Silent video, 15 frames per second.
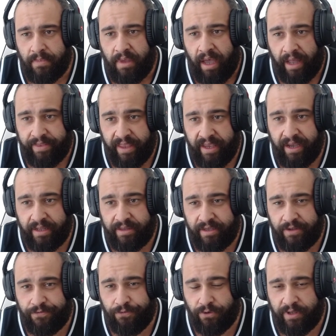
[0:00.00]
I
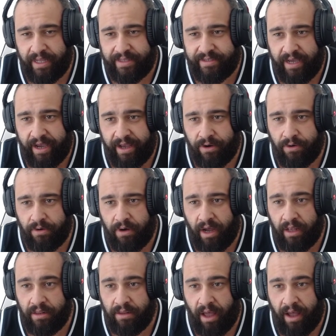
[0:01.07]
did for that title
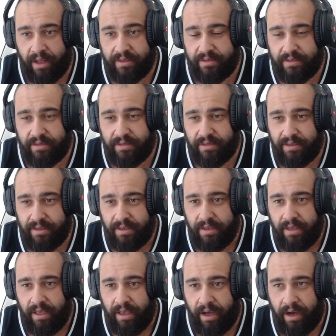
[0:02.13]
a lot.
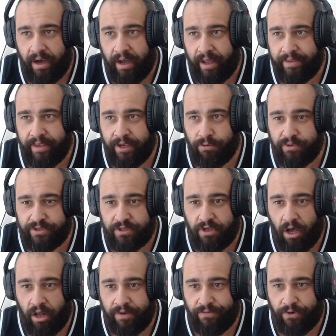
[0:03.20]
I think it was
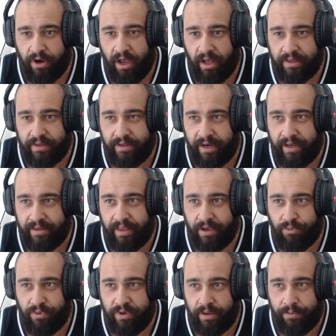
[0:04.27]
gone and forgotten. And I think
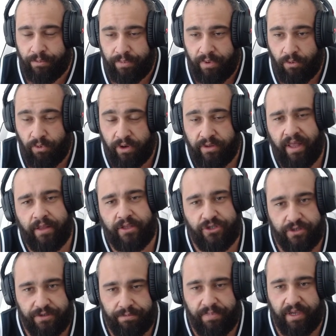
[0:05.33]
not
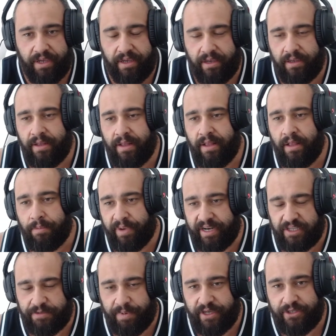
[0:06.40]
just me, but
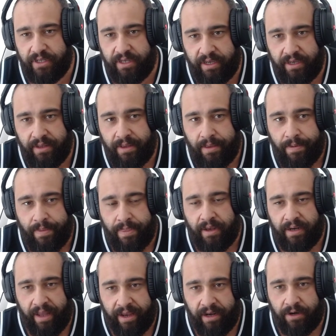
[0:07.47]
especially
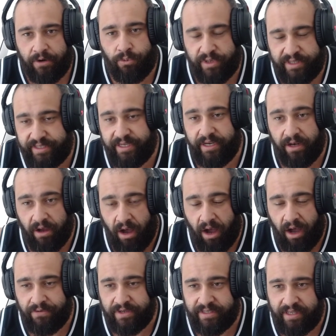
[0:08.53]
later with Cena,
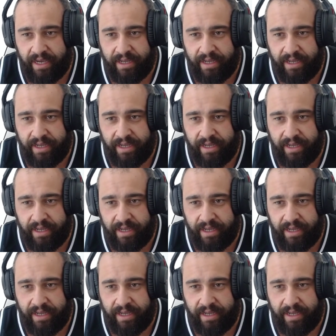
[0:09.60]
obviously.